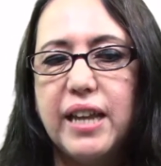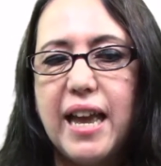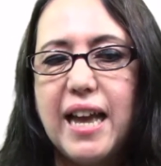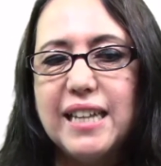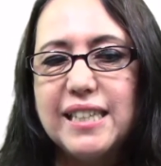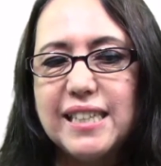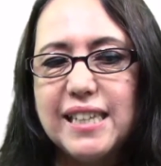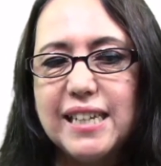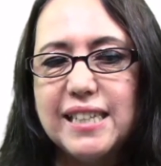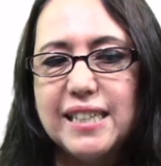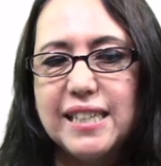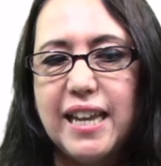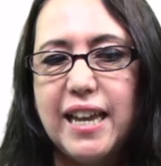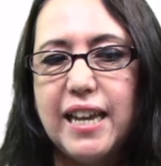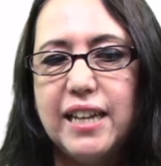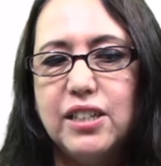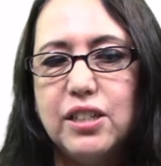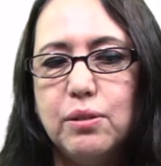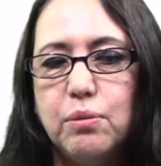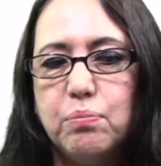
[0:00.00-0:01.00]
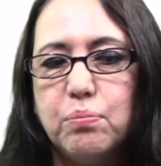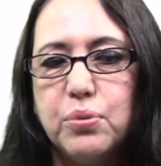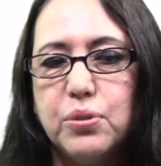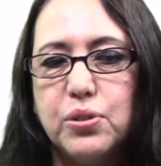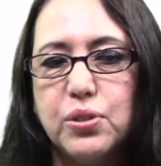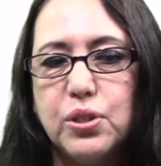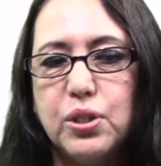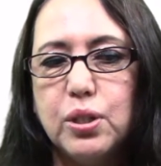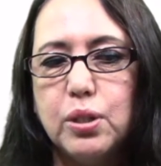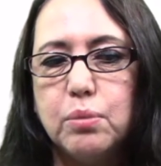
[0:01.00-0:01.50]
SSA
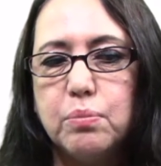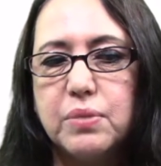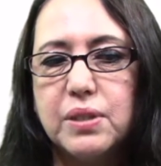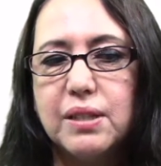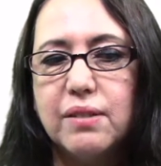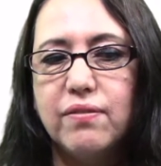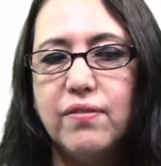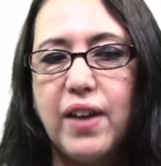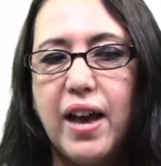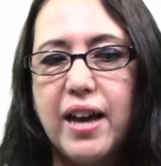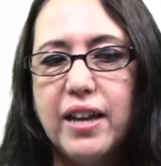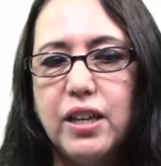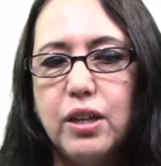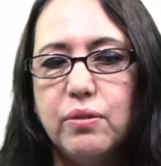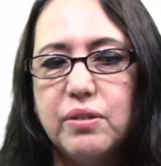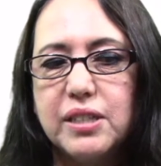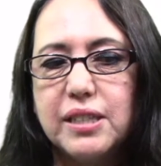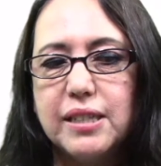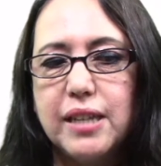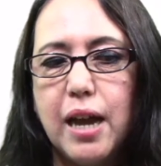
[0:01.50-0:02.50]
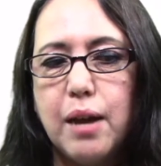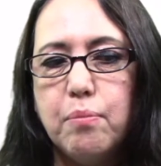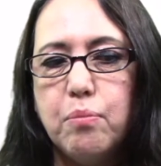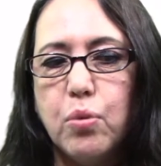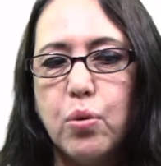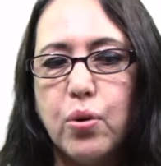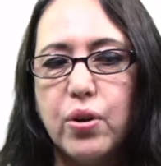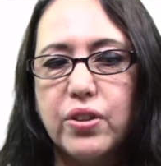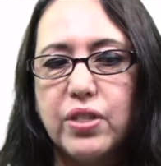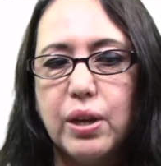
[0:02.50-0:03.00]
presumes the value is not
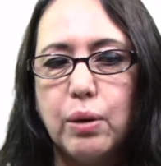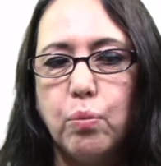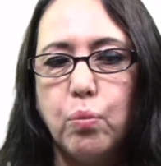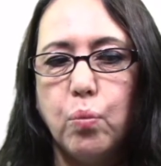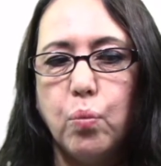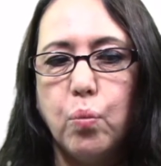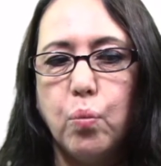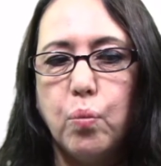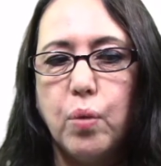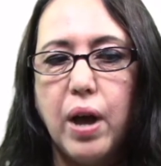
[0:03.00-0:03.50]
more than